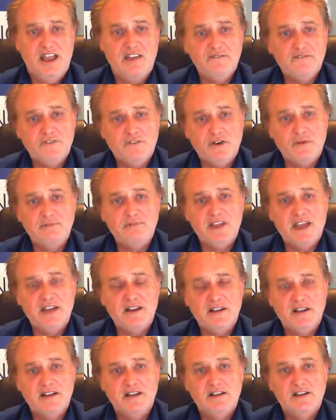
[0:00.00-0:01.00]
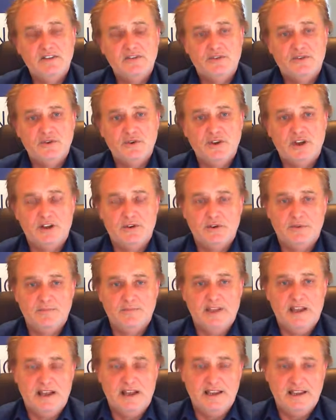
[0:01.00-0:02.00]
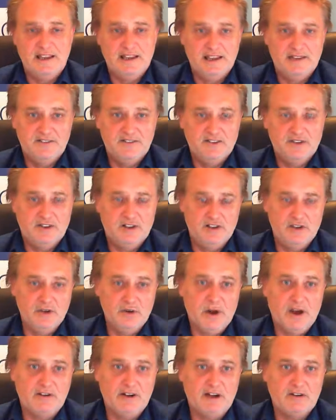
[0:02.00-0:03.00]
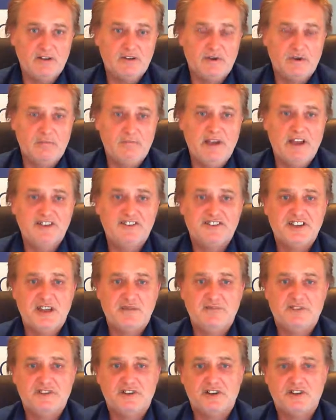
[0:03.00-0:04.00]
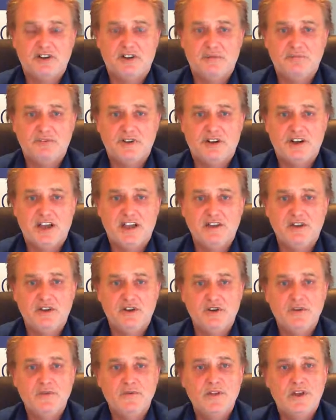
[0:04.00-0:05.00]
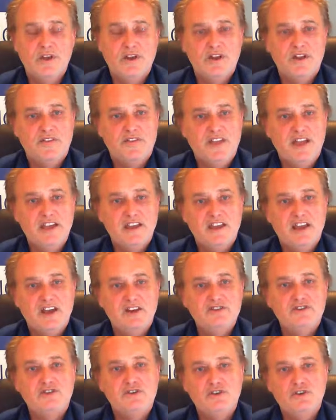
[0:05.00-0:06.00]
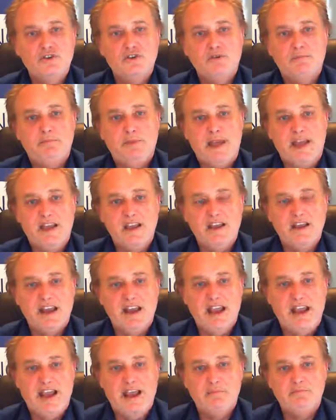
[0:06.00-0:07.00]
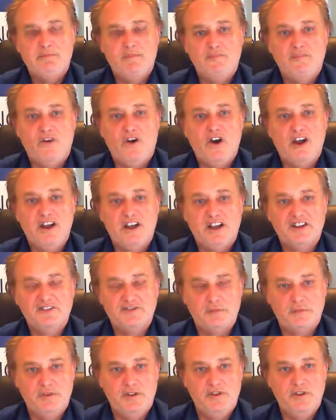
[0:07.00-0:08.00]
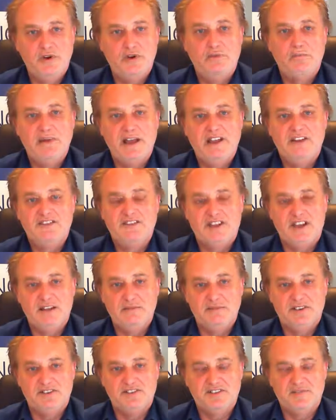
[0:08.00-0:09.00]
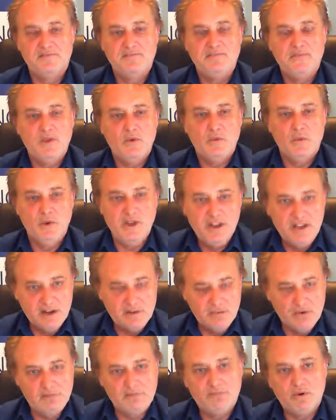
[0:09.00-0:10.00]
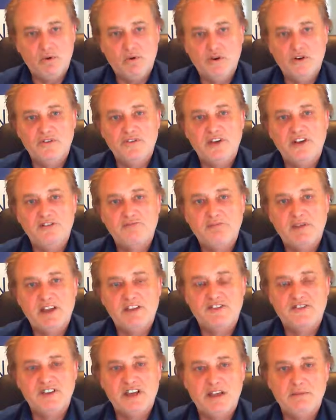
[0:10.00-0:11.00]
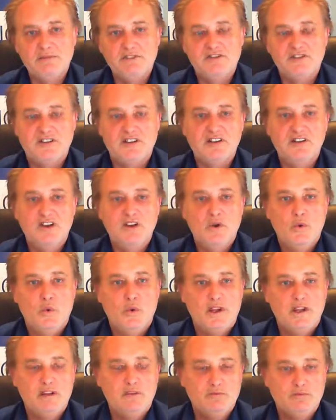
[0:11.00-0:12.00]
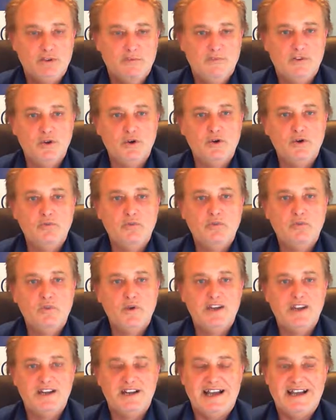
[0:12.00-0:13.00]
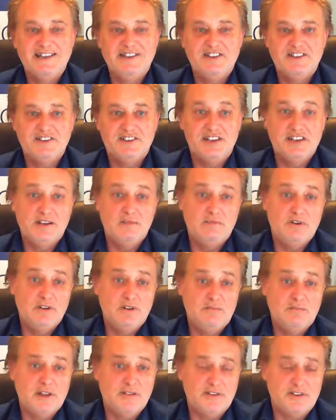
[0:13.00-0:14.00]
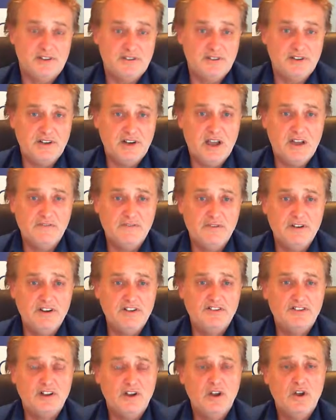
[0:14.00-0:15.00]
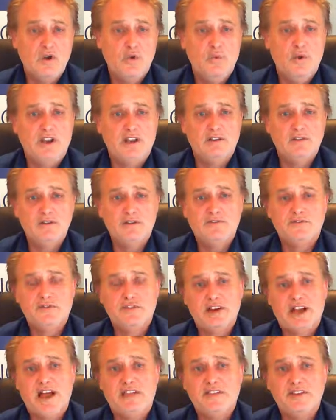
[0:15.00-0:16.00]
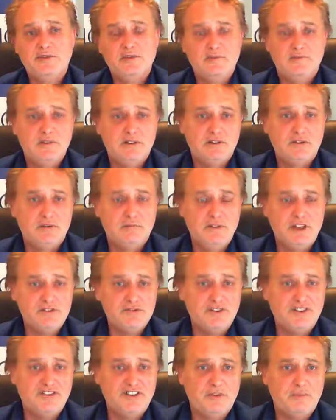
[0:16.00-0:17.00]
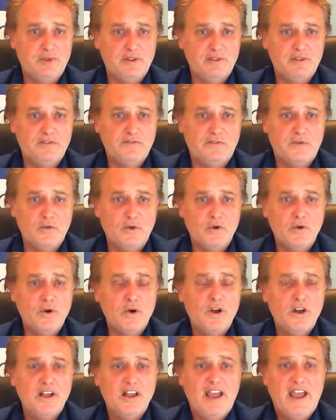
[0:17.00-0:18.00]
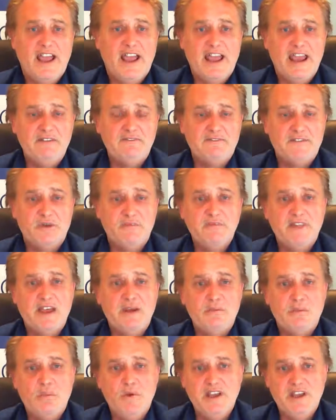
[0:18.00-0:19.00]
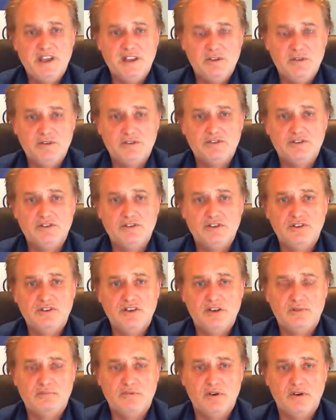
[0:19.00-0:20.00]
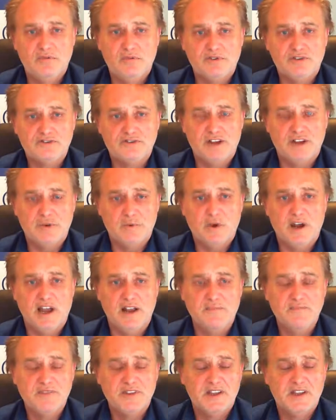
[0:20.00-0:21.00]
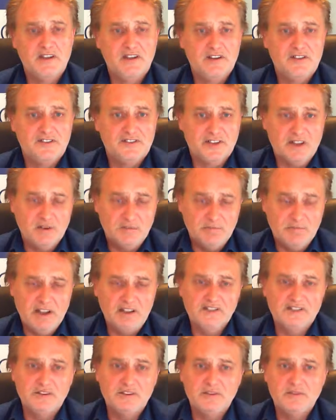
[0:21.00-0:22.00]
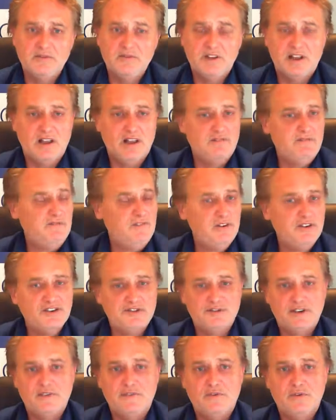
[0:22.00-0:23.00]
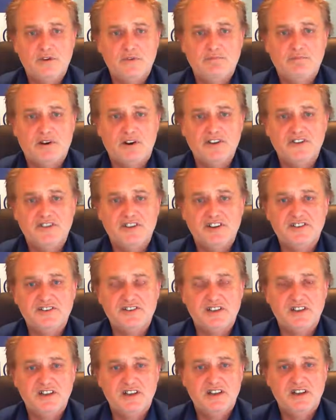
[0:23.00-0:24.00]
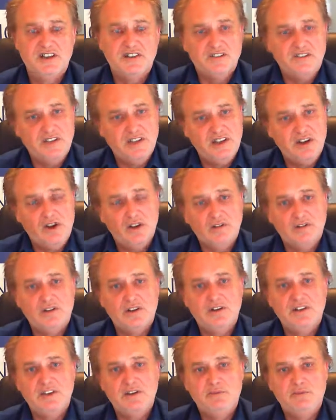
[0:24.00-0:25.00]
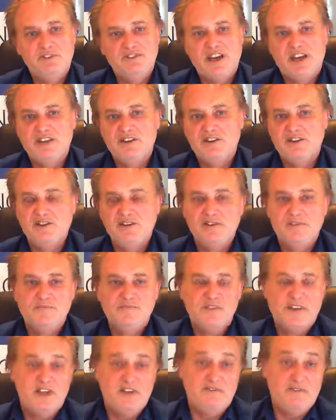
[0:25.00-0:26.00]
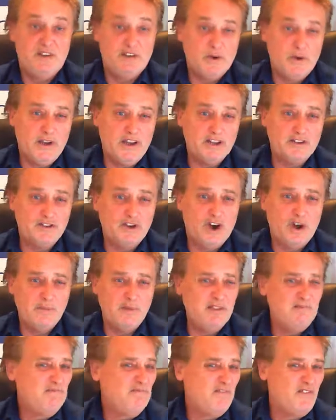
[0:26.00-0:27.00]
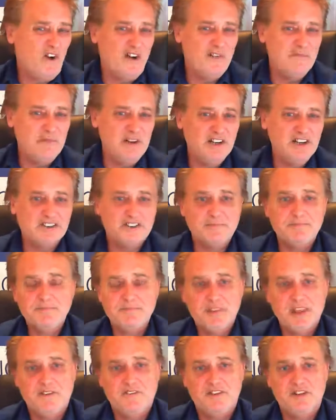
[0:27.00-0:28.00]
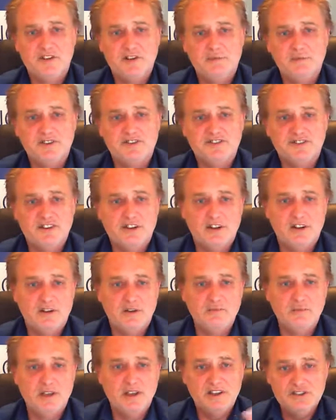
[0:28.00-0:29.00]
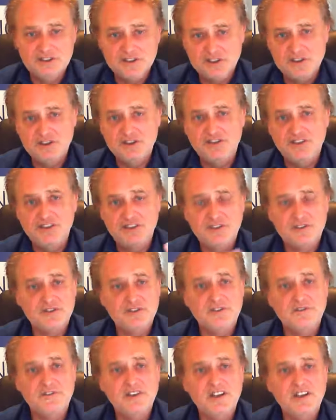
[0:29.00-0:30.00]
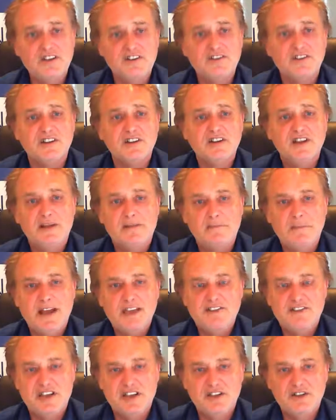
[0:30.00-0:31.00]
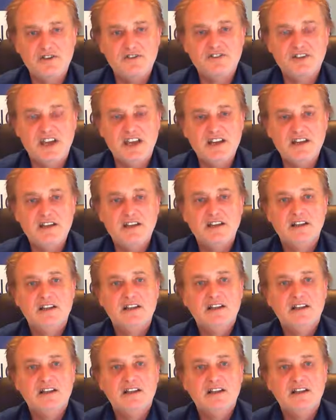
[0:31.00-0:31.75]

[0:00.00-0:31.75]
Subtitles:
And from that, through a URL called bankstatements.com.au, they go to your bank and provide us with your bank statements. We get a report on those bank statements. We review them. We can understand what your monthly turnover is. We can look for other little metrics that we look for. And from that, we can look to do the approval straight away. So based on a very straightforward process, the online link would take you, if you're quick at typing, 5 minutes. If you're a little bit slow like me, just using the two fingers, it may take you 10.